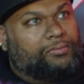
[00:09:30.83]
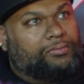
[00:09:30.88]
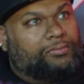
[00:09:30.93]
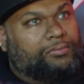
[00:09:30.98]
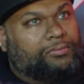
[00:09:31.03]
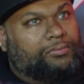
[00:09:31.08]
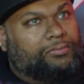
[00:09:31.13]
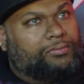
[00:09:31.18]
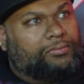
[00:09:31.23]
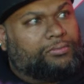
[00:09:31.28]

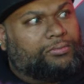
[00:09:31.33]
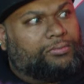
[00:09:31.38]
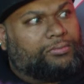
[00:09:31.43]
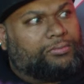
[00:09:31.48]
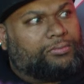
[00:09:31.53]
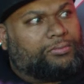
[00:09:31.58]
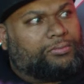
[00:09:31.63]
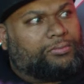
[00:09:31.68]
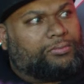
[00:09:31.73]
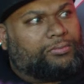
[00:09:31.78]

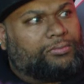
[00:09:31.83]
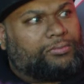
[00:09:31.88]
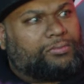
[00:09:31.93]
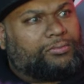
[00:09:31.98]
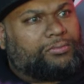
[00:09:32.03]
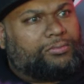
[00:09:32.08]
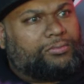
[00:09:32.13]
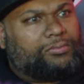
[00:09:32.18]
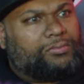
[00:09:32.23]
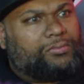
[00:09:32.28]

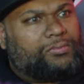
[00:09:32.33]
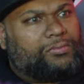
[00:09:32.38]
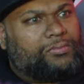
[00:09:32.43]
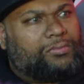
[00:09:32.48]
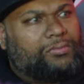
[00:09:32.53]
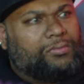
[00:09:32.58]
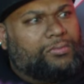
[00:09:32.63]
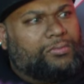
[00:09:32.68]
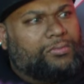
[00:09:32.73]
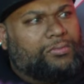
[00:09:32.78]

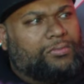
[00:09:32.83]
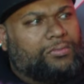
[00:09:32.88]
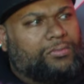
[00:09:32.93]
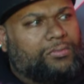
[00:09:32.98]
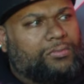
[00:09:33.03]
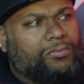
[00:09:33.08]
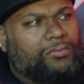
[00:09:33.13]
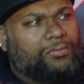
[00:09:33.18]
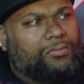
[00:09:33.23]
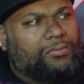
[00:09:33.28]

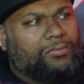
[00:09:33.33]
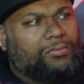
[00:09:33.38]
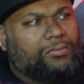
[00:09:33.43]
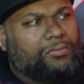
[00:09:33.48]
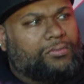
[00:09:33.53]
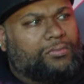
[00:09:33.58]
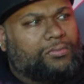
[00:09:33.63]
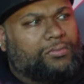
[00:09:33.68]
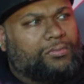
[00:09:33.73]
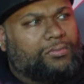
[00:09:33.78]

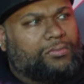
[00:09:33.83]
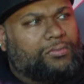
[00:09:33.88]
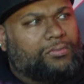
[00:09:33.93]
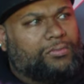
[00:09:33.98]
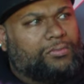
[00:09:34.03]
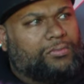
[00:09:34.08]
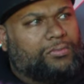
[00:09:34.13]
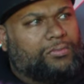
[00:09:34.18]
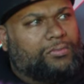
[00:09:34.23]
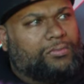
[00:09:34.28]

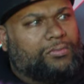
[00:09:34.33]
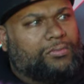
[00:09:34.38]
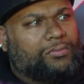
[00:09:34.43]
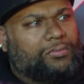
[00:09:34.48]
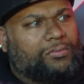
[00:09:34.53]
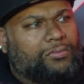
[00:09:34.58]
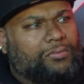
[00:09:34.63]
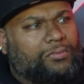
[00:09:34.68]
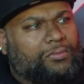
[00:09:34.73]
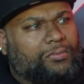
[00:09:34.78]

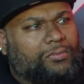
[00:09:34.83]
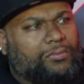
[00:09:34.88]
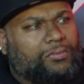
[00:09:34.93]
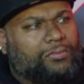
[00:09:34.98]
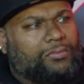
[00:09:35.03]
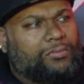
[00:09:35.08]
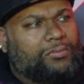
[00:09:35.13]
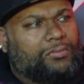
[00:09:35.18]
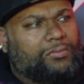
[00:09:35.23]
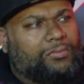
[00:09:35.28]

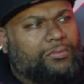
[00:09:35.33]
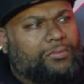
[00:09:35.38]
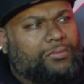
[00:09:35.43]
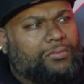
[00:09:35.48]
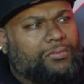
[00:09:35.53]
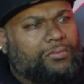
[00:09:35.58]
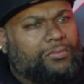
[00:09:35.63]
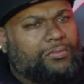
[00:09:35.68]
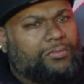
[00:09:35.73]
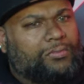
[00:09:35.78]

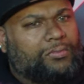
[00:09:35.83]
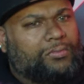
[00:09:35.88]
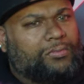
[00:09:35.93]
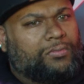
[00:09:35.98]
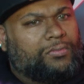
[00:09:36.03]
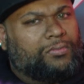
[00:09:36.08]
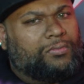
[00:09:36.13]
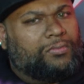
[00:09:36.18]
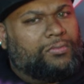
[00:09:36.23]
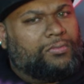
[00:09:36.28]

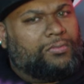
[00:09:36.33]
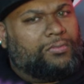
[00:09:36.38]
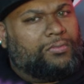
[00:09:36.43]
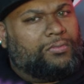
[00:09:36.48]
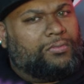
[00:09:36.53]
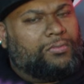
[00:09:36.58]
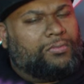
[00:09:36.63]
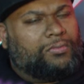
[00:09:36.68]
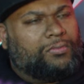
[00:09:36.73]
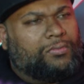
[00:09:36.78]

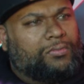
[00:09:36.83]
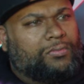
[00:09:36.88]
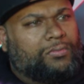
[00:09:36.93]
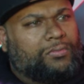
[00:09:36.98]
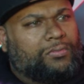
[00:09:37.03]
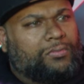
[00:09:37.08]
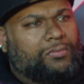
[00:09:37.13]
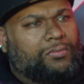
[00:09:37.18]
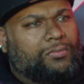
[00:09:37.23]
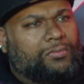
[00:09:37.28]

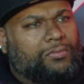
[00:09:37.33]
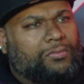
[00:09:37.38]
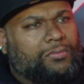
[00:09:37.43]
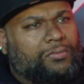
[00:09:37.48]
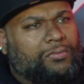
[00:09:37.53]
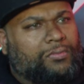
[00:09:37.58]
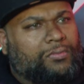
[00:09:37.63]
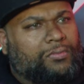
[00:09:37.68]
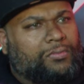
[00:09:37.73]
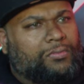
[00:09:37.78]

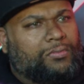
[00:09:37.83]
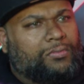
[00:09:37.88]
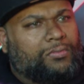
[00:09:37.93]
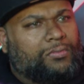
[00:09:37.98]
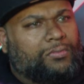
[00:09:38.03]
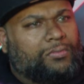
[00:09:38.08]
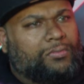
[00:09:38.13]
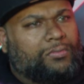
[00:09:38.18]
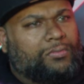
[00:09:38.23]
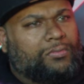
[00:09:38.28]

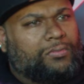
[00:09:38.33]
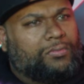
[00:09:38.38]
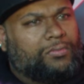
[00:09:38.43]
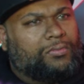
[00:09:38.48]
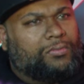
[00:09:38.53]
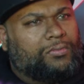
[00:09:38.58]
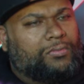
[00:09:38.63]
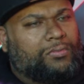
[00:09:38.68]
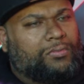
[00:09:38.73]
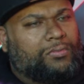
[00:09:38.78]
(silent)